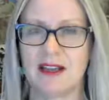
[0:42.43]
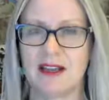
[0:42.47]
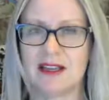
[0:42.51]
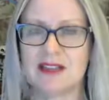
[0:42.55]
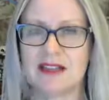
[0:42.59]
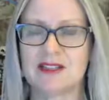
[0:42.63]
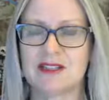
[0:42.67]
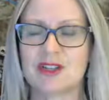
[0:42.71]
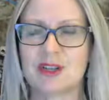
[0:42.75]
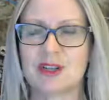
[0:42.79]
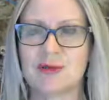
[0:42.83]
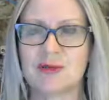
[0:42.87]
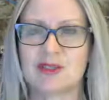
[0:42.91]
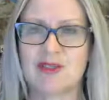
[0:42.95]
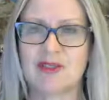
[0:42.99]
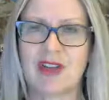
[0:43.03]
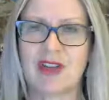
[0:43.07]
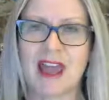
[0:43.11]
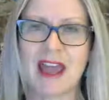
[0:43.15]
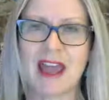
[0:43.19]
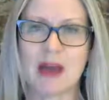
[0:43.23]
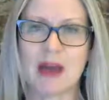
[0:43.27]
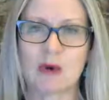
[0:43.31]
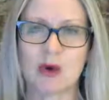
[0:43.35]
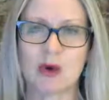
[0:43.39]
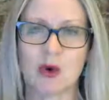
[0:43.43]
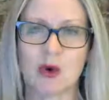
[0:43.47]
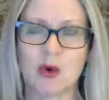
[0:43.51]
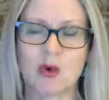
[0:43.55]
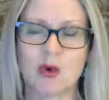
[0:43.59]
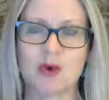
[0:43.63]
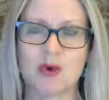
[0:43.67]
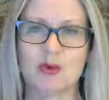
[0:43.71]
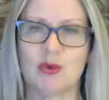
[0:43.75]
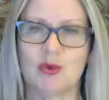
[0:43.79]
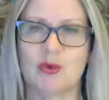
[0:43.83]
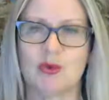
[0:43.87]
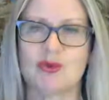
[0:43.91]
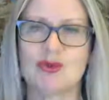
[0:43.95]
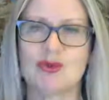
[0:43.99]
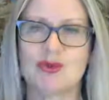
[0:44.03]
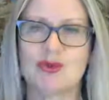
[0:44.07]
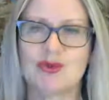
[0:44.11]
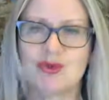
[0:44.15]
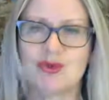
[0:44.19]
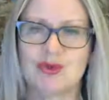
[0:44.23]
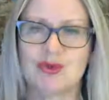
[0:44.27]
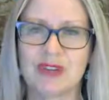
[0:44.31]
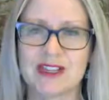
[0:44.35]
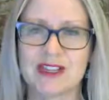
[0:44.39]
in terms of how a court will
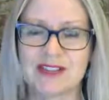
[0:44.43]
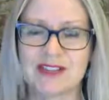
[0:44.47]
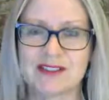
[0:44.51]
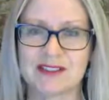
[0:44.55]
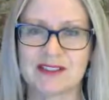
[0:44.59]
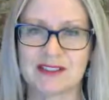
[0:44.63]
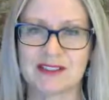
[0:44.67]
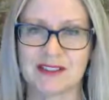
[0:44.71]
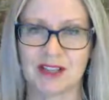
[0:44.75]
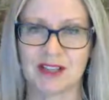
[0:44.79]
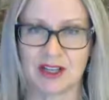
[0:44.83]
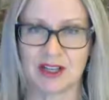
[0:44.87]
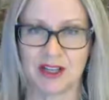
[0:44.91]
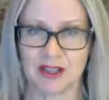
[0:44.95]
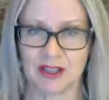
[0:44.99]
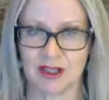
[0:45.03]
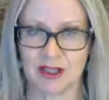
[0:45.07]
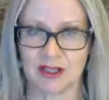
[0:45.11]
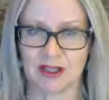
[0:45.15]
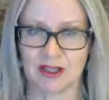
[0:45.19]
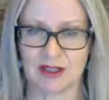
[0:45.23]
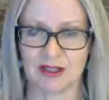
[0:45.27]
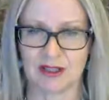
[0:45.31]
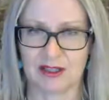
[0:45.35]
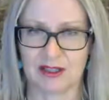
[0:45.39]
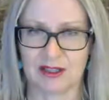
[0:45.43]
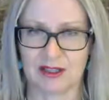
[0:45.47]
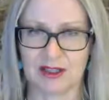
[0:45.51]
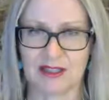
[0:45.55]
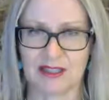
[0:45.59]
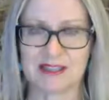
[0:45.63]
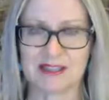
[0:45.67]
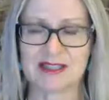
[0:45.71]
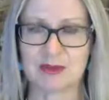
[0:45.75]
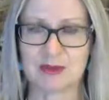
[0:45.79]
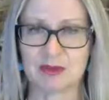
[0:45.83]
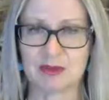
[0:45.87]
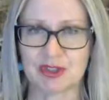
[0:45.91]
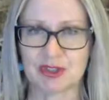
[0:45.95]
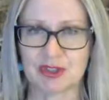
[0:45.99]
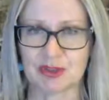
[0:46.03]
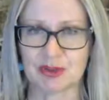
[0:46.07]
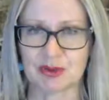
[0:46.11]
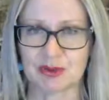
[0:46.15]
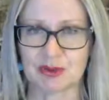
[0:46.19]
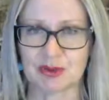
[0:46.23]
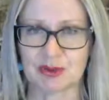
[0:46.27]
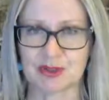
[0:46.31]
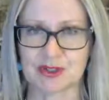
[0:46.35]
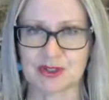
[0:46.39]
treat exemption
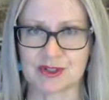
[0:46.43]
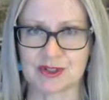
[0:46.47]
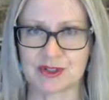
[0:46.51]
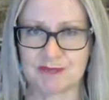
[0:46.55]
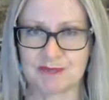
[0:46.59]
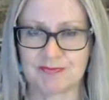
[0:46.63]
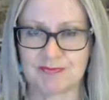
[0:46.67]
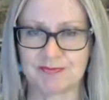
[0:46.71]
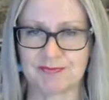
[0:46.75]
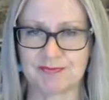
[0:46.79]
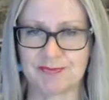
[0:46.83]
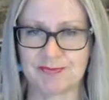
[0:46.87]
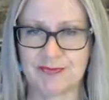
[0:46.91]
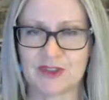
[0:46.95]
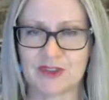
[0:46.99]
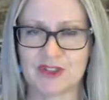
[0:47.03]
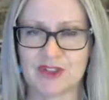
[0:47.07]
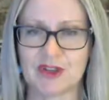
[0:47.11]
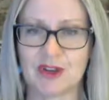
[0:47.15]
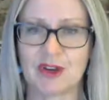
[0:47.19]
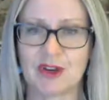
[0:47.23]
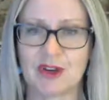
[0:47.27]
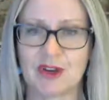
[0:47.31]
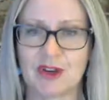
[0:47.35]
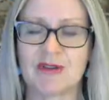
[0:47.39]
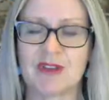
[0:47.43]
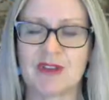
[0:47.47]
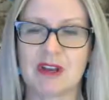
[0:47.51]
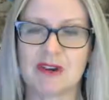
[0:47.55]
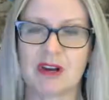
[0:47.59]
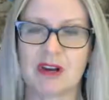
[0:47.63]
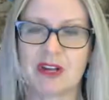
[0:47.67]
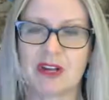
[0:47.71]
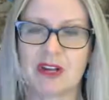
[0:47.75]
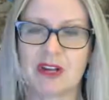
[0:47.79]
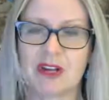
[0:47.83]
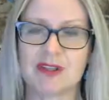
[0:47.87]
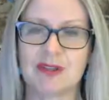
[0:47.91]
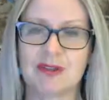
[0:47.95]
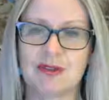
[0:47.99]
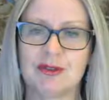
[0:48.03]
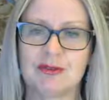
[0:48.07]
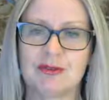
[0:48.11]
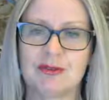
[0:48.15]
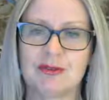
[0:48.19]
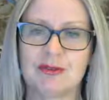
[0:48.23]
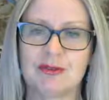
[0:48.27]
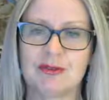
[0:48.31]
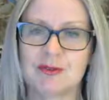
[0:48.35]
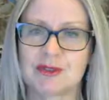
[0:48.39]
clauses. And so there are
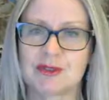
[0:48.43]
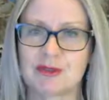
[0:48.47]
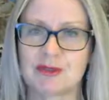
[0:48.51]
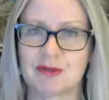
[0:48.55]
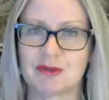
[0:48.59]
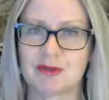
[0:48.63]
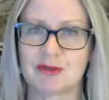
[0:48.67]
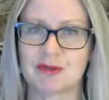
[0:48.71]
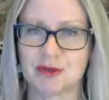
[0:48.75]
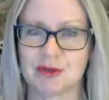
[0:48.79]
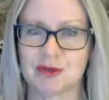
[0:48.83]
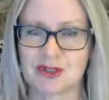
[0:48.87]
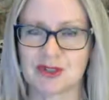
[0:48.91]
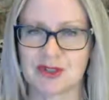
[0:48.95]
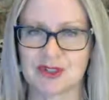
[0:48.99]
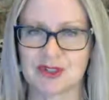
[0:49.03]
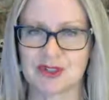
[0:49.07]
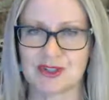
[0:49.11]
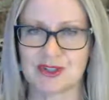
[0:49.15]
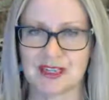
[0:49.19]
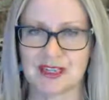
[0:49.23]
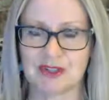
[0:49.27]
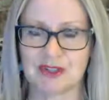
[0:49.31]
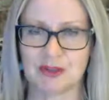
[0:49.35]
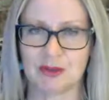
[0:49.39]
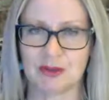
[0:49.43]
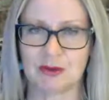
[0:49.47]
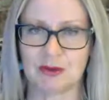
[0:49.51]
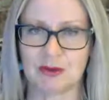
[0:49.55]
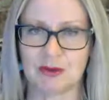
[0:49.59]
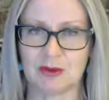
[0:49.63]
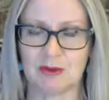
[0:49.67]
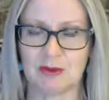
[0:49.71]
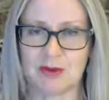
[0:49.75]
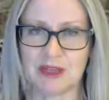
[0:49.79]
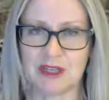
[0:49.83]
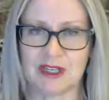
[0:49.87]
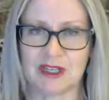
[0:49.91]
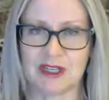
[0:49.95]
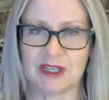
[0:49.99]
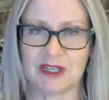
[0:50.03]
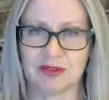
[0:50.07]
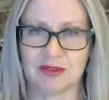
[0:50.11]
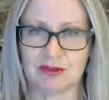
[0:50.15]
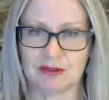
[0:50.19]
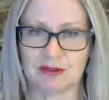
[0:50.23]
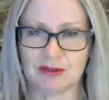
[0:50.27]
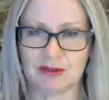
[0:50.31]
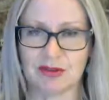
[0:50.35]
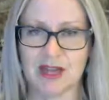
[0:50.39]
two forms of clauses here that we need
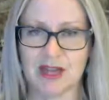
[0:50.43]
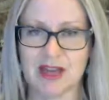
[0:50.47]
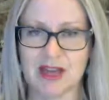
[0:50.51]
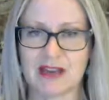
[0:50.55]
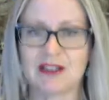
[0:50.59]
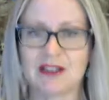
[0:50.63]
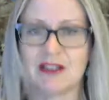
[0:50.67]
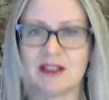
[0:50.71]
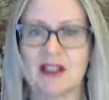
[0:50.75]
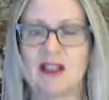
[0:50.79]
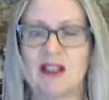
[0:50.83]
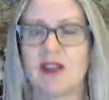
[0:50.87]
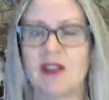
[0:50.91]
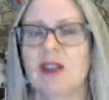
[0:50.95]
to look at.